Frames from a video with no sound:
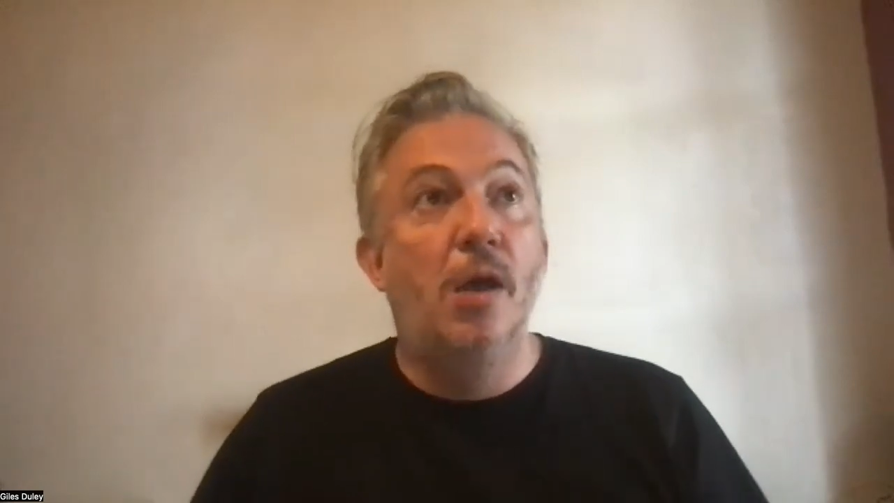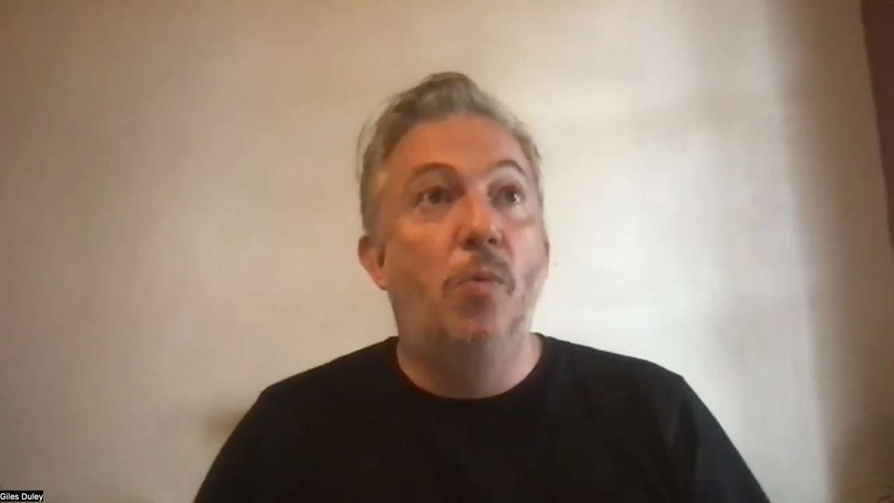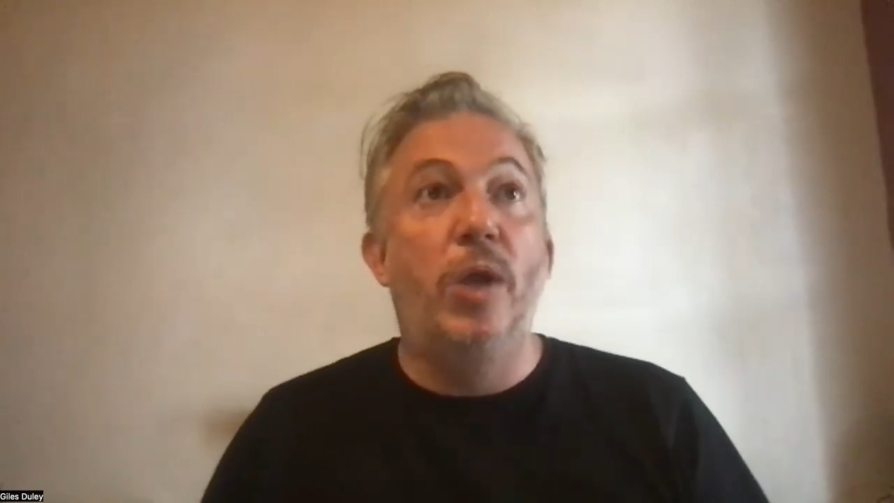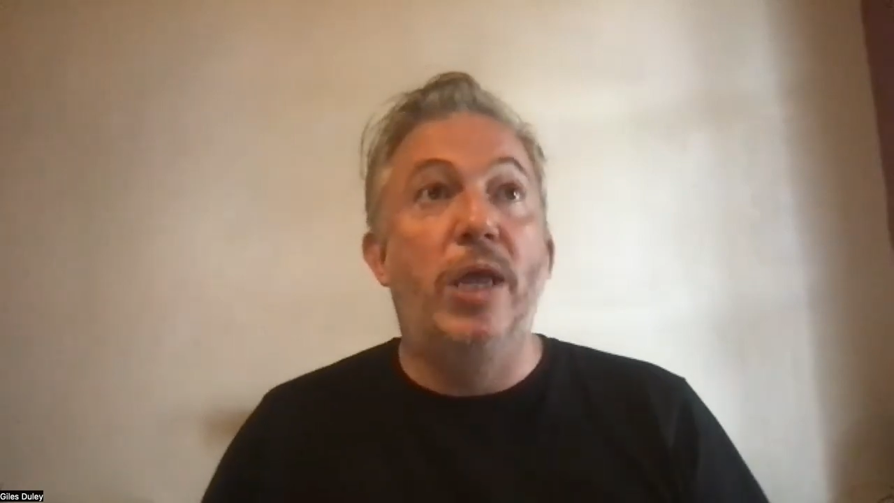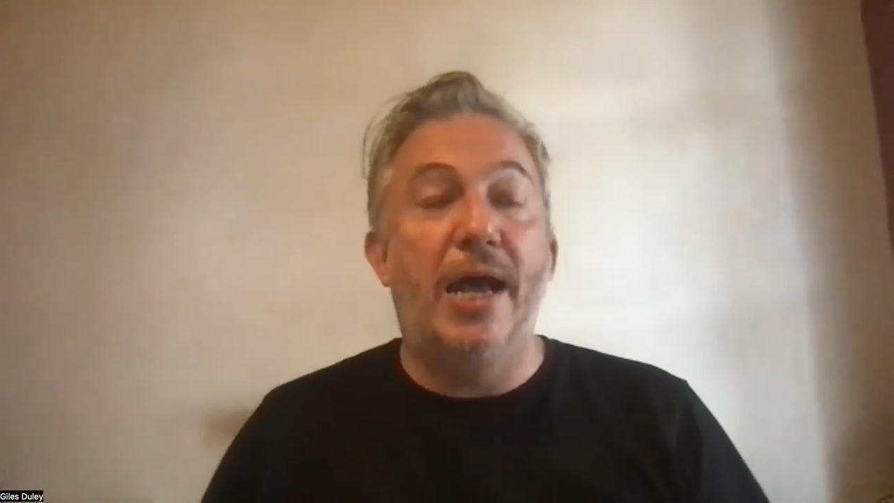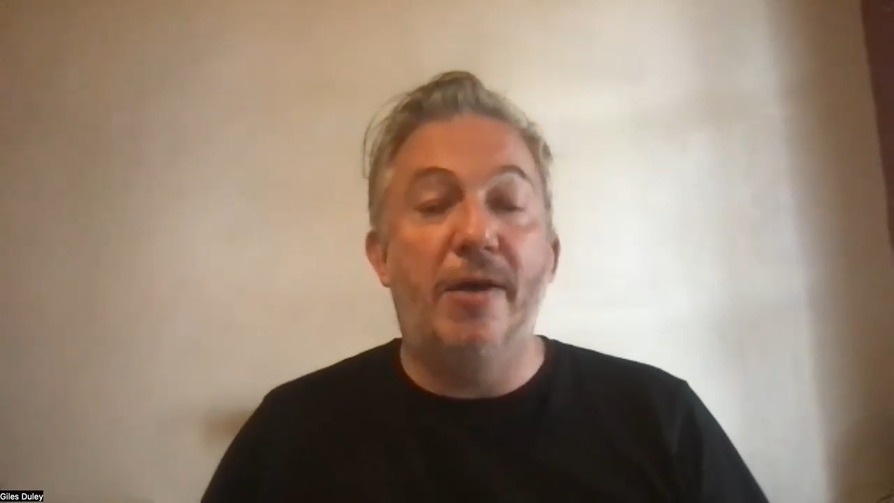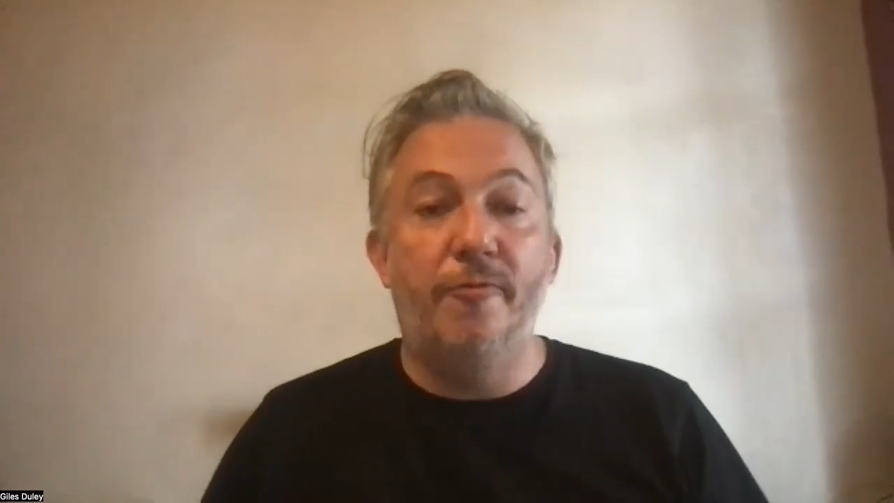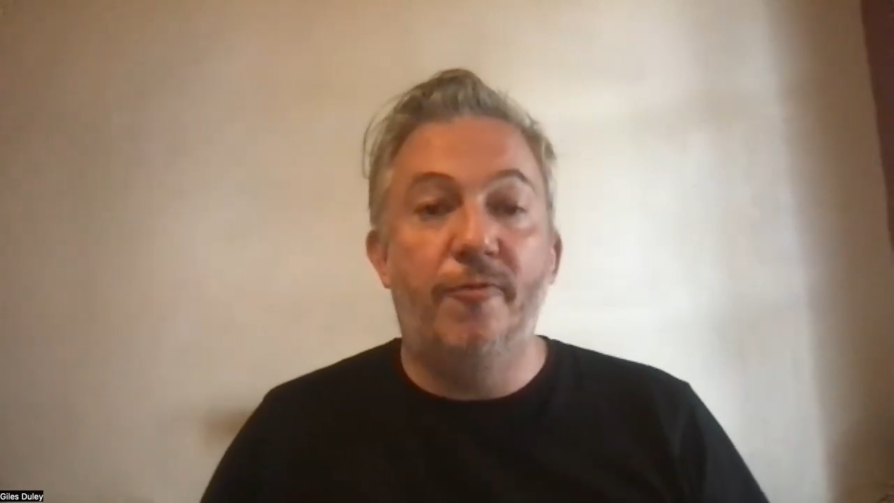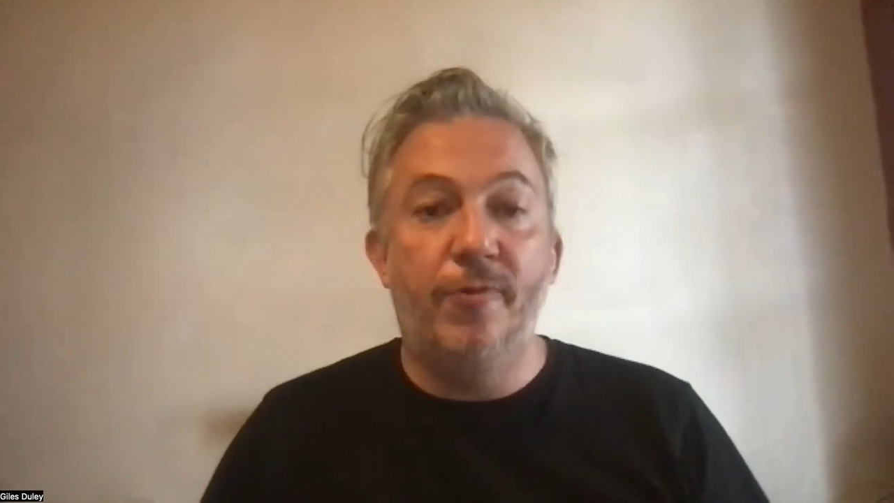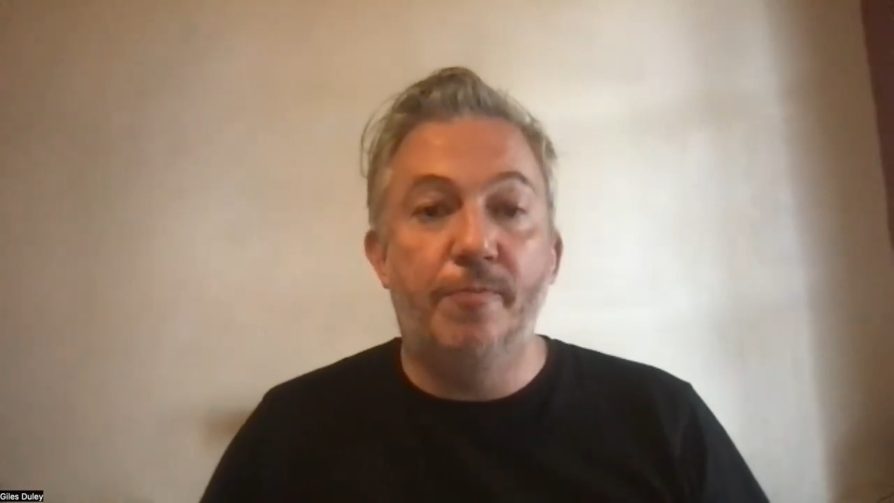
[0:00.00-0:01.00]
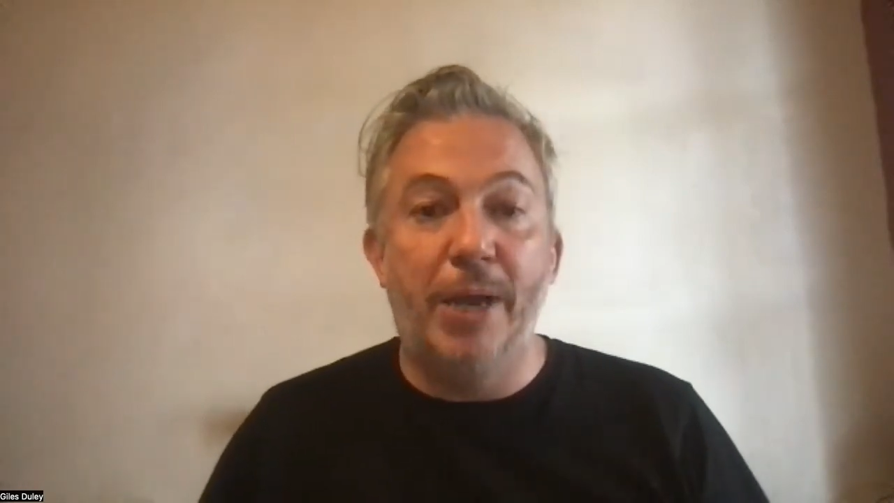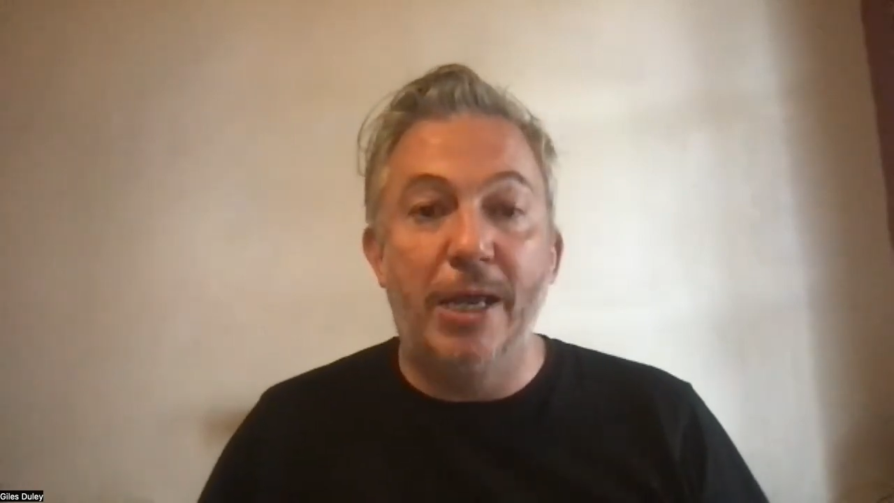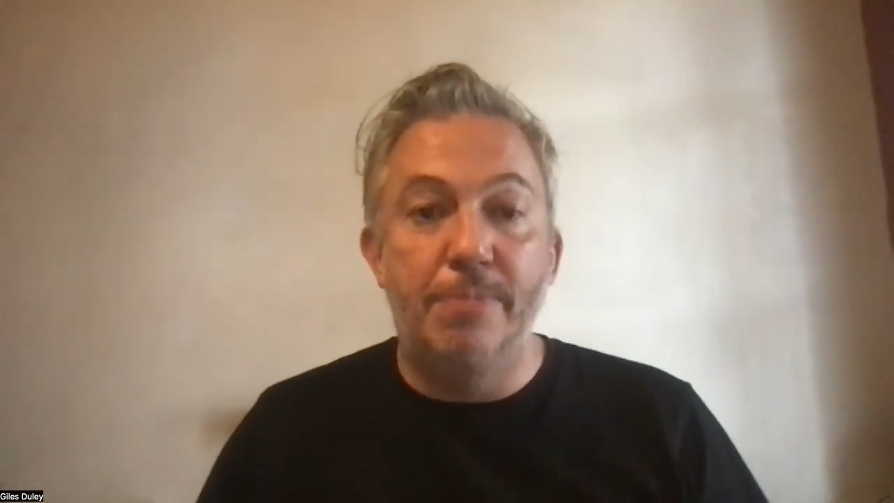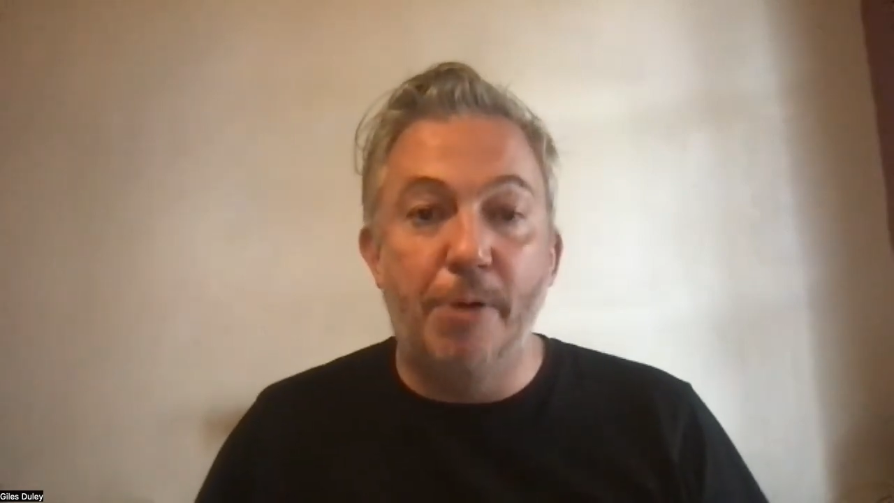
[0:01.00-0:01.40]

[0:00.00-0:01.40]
We have begged,